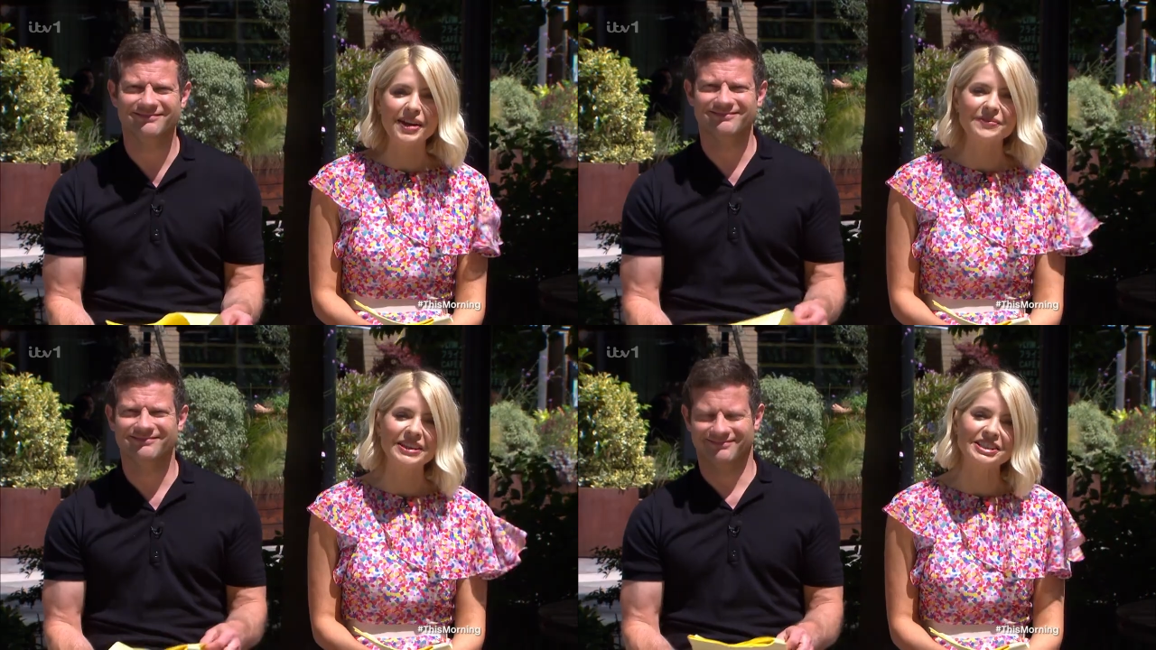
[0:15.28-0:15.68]

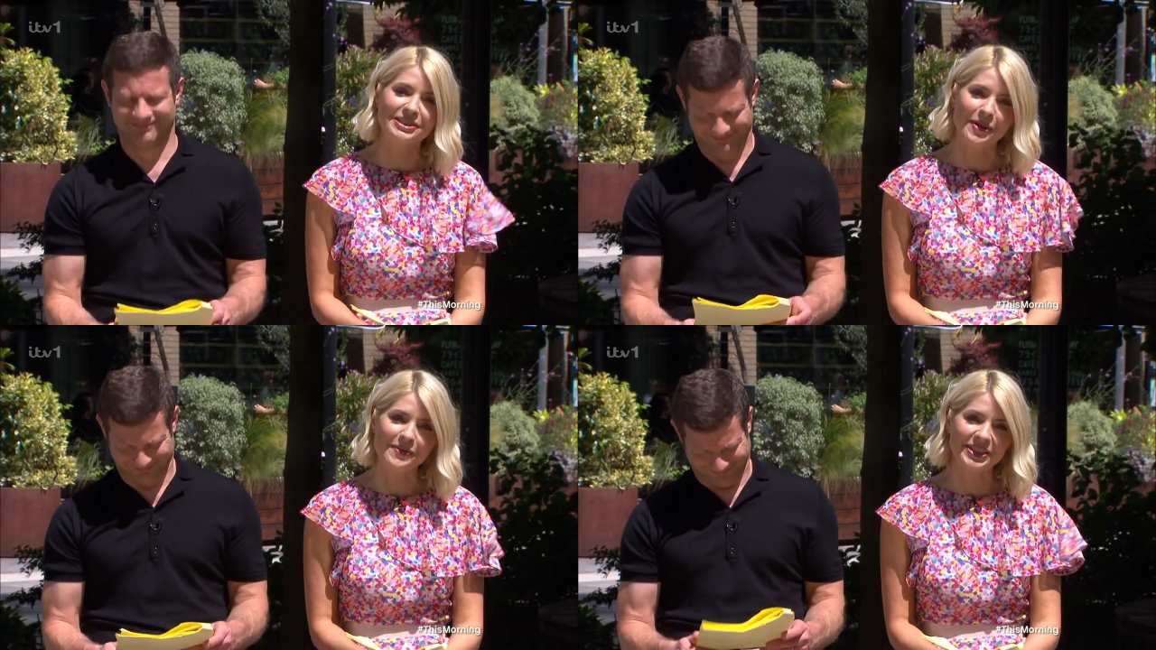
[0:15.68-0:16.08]
Speaker 1: Um, in just
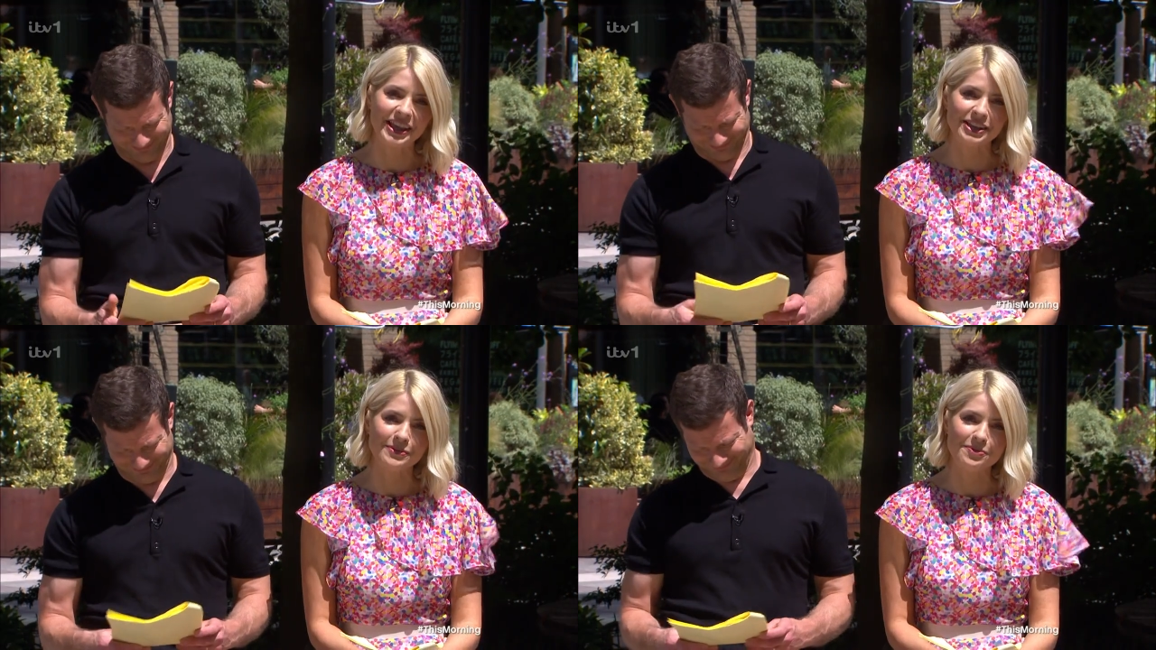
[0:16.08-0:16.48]
a moment,
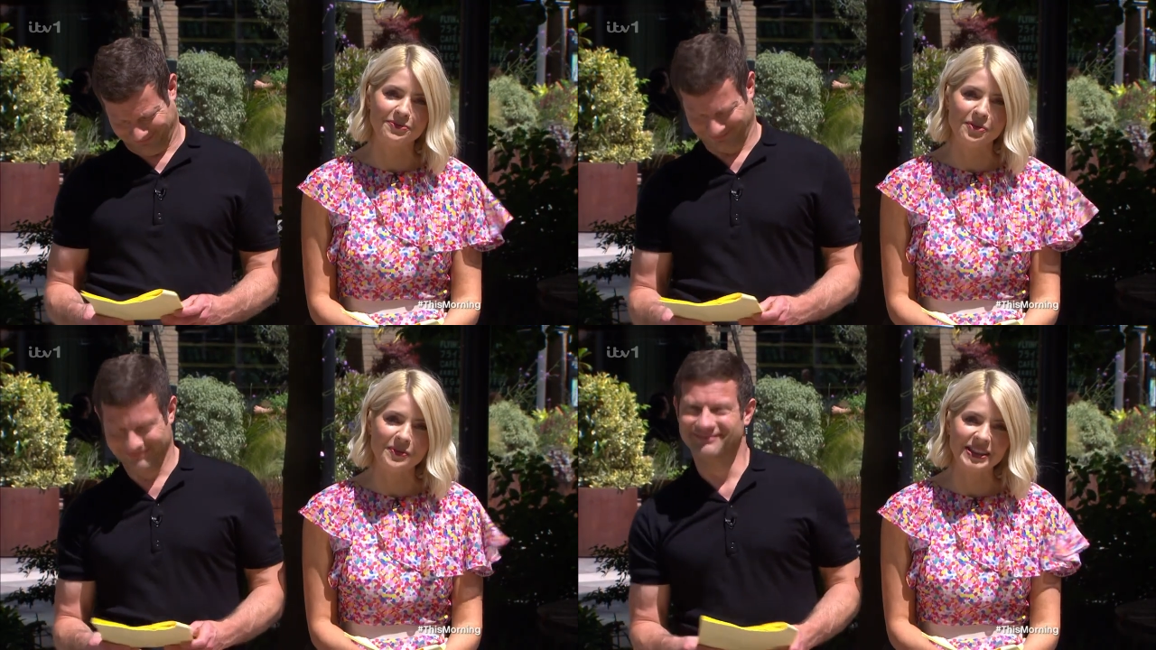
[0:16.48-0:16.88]
they're going to be
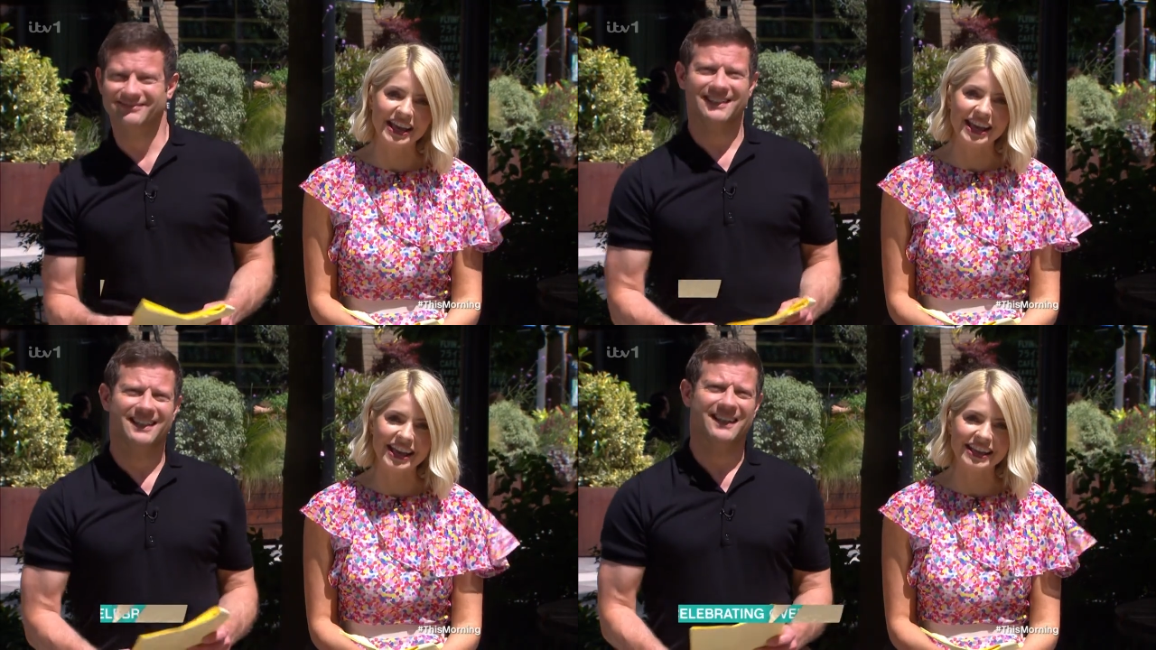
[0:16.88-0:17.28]
performing
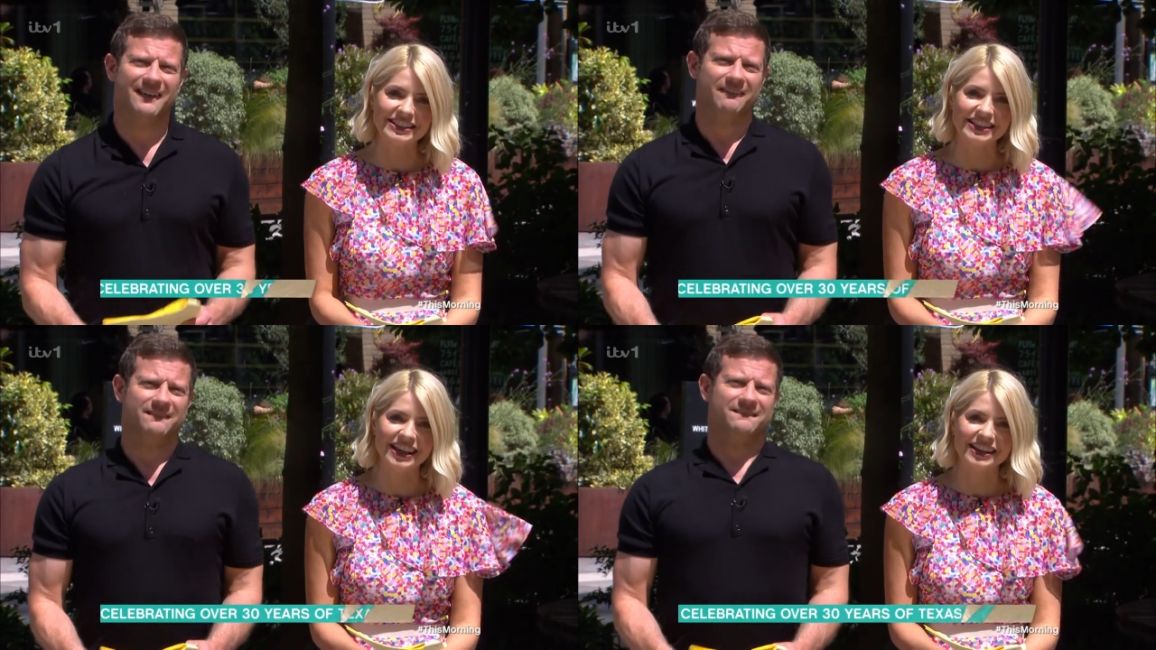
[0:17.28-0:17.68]
their hit
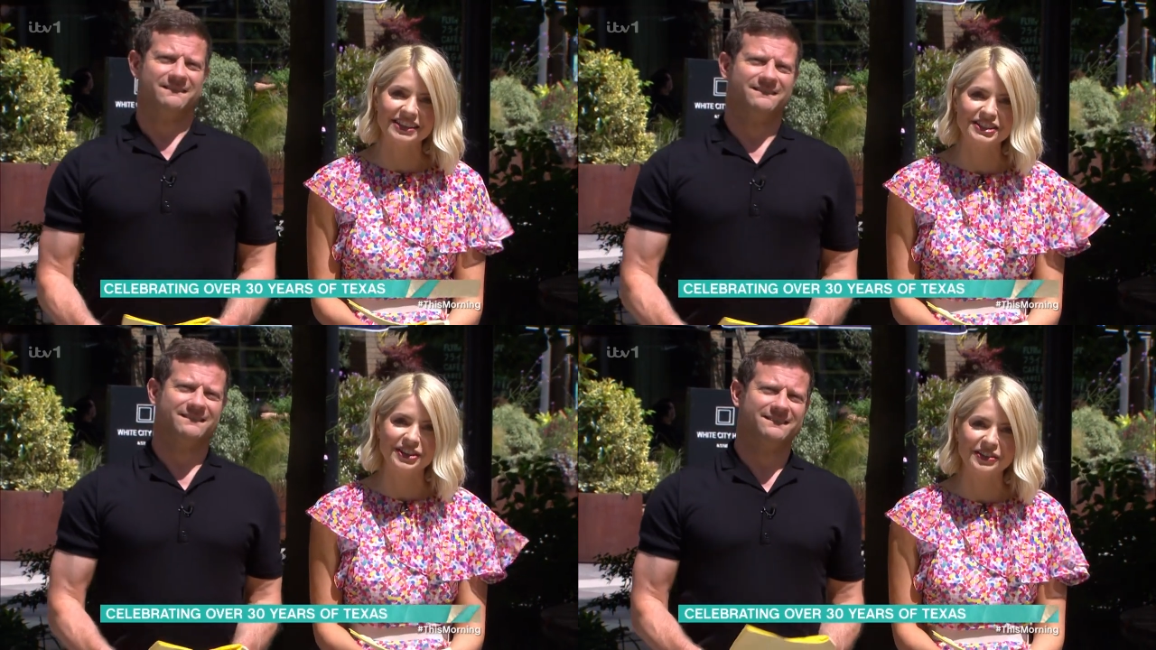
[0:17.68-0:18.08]

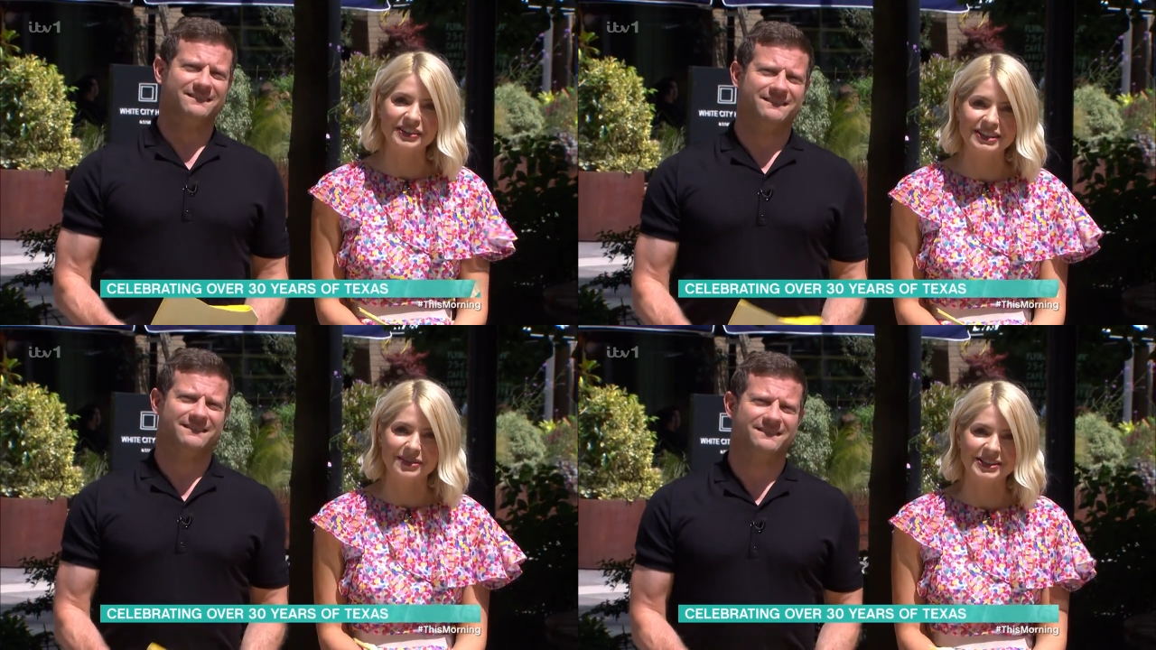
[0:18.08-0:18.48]
uh,
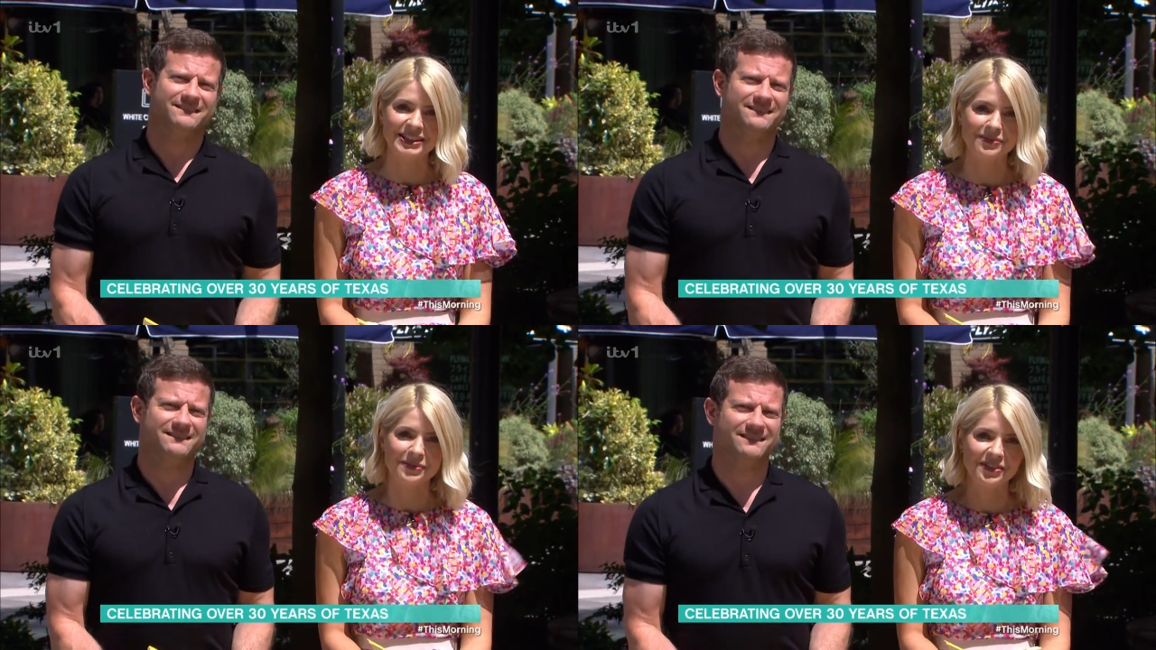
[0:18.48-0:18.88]
song, Summer
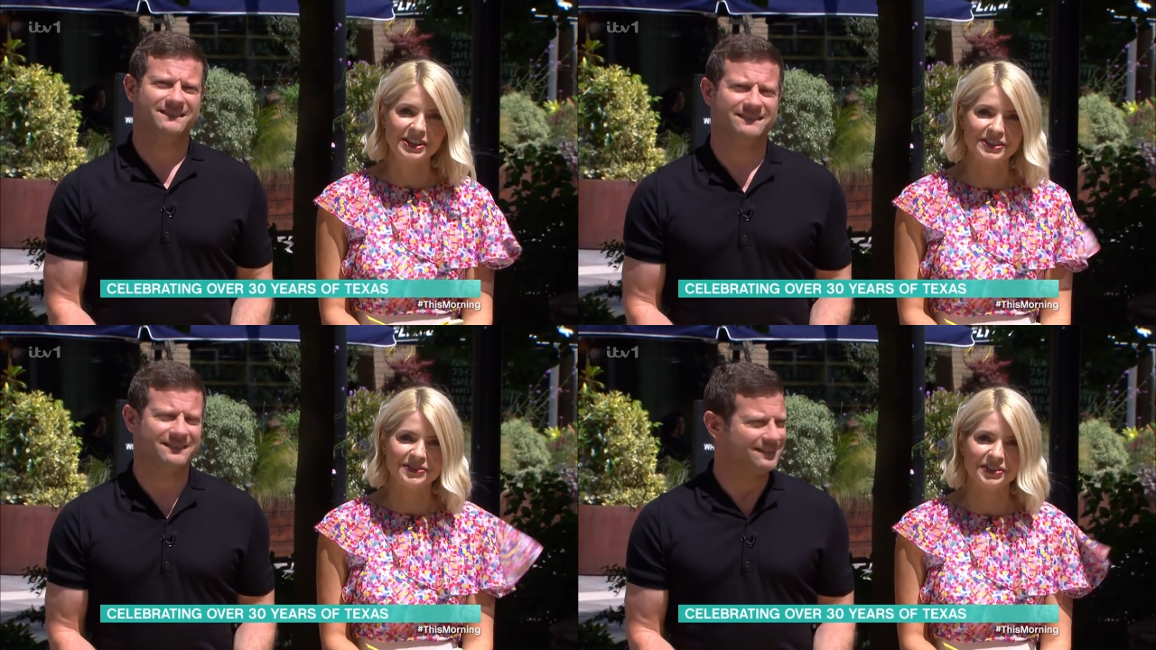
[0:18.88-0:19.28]
Son. But
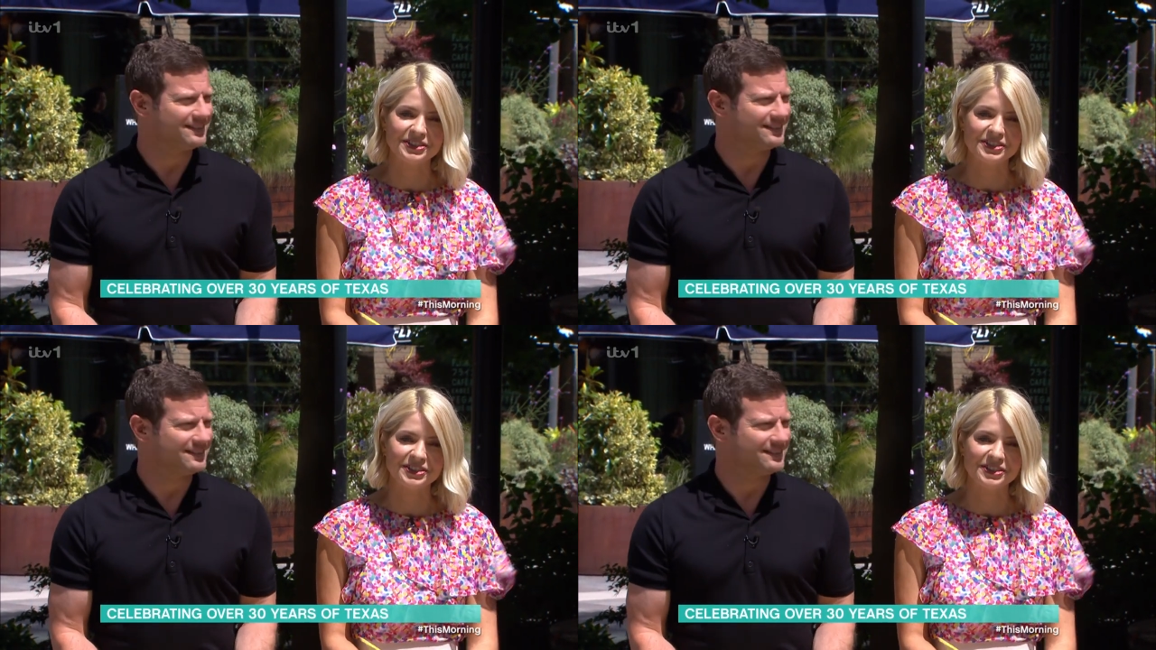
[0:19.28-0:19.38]
First of all,